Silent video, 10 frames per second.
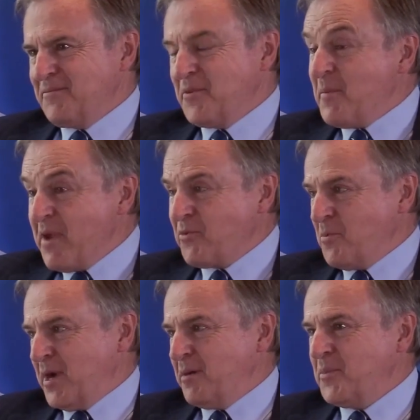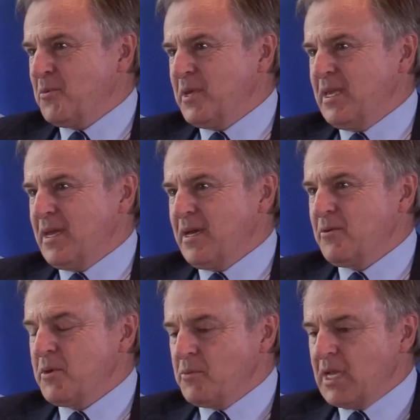from everywhere, but we
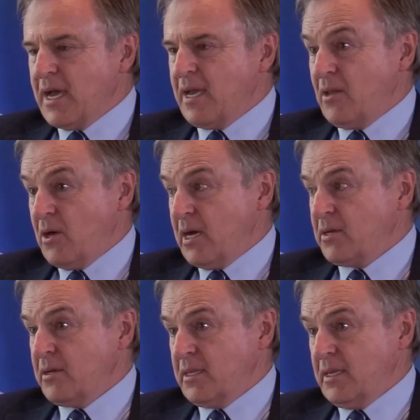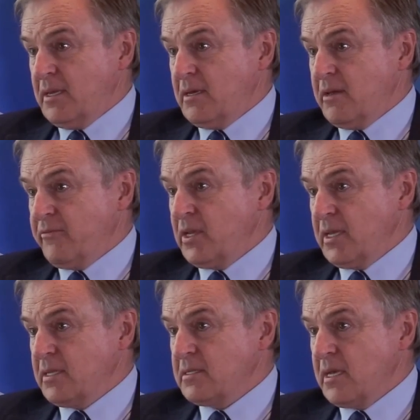rely a lot on the
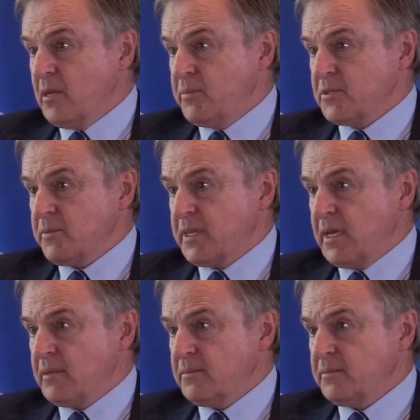affiliates to help us with that.